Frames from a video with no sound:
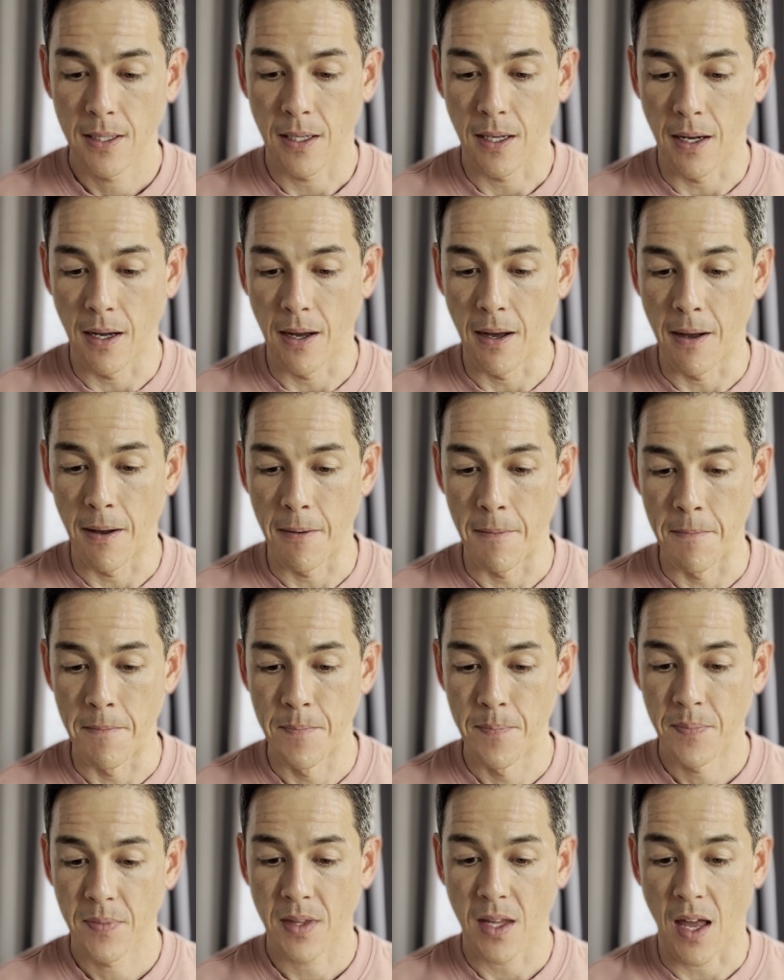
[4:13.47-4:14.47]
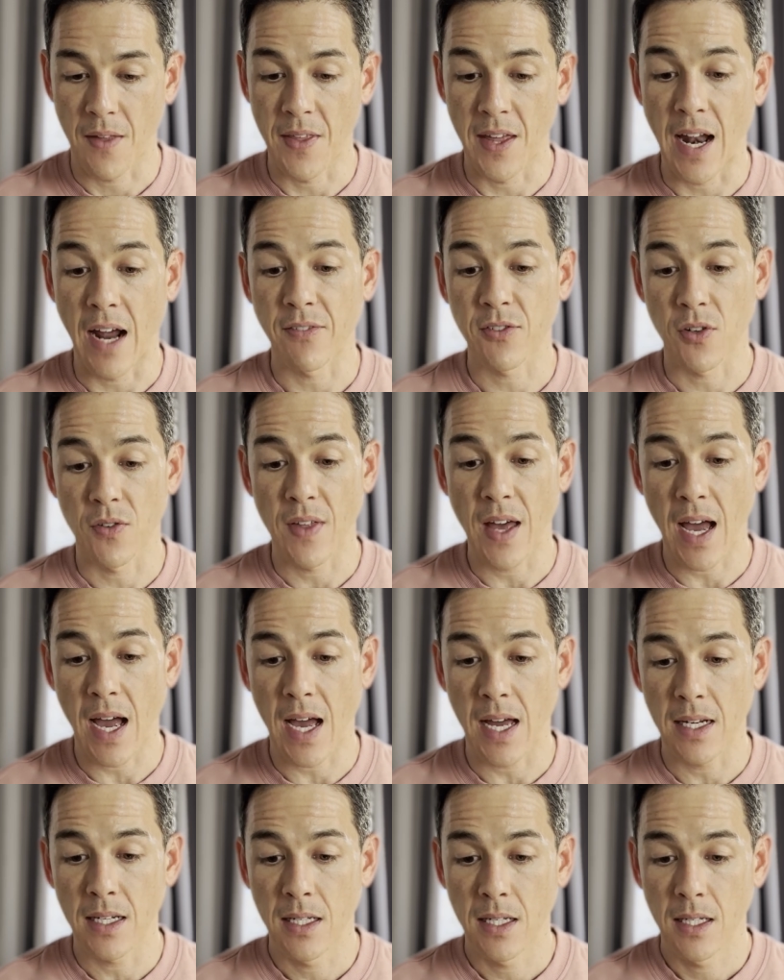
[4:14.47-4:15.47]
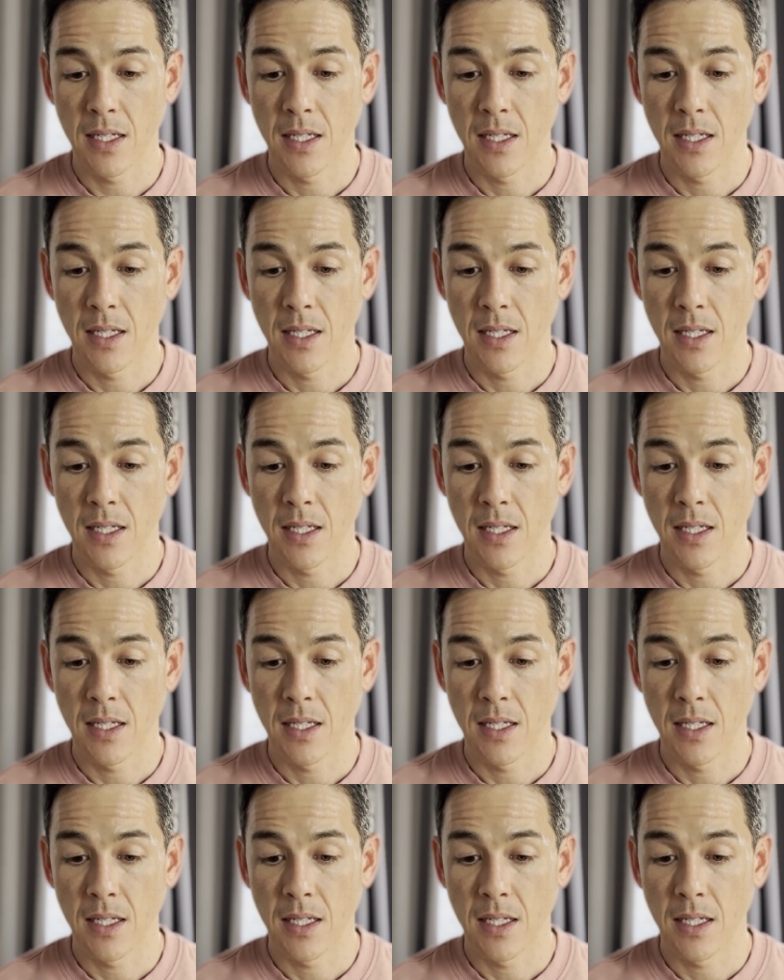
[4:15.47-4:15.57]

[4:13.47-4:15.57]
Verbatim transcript: Um, and then after that,